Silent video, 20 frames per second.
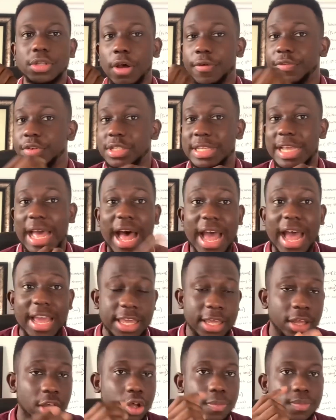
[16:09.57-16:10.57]
obviously, high
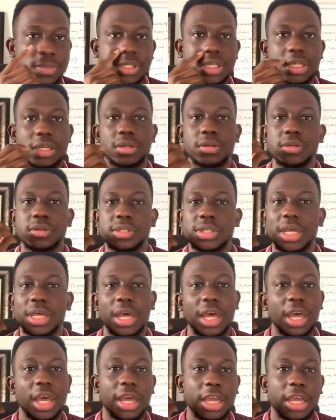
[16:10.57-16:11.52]
income skills.